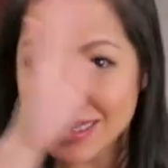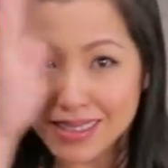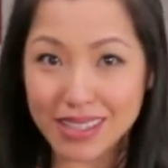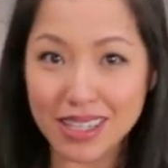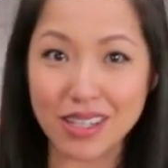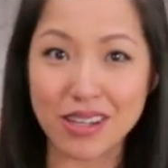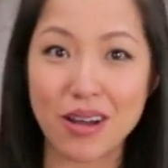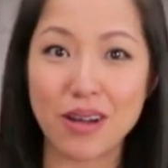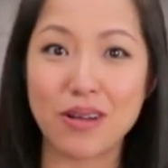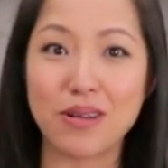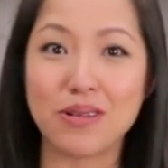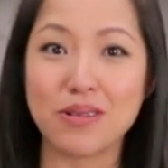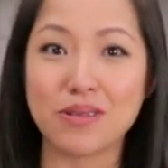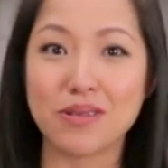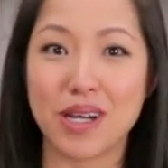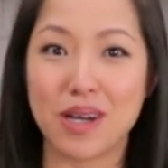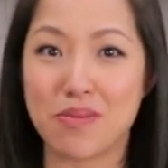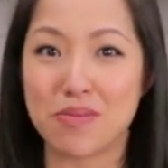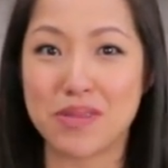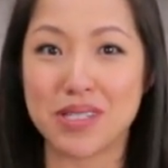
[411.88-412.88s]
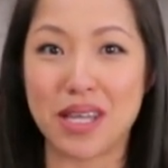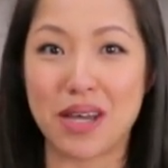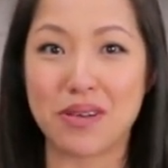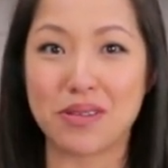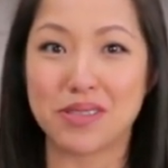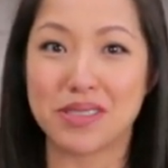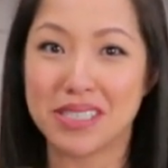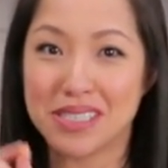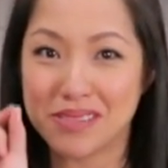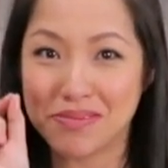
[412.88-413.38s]
it all comes
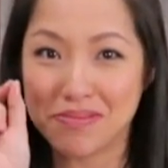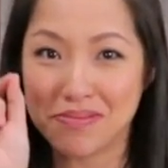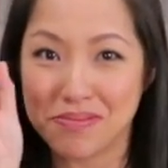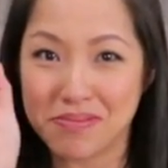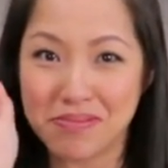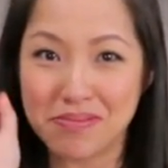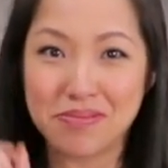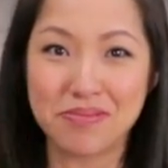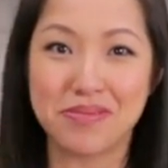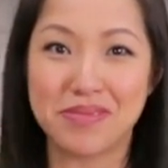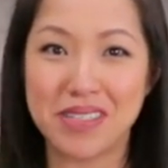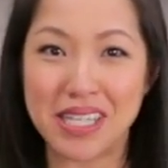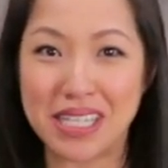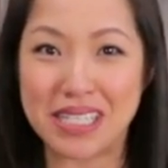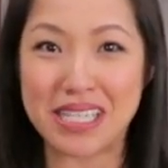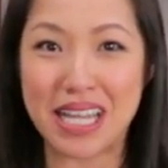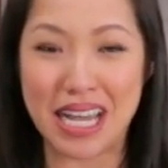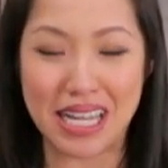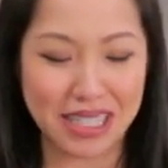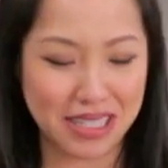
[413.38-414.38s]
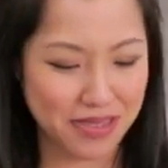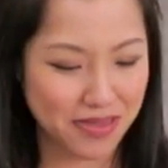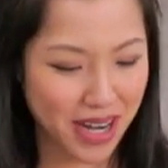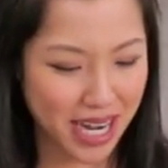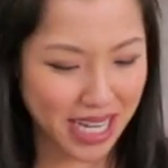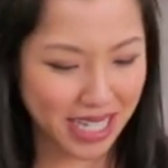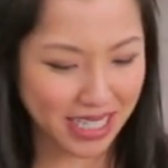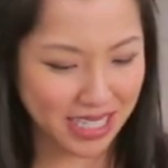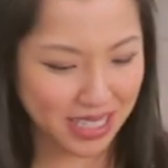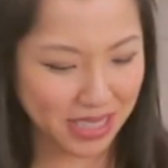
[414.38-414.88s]
out exactly
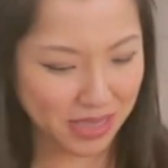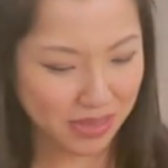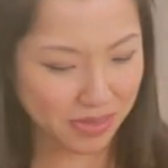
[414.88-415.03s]
right.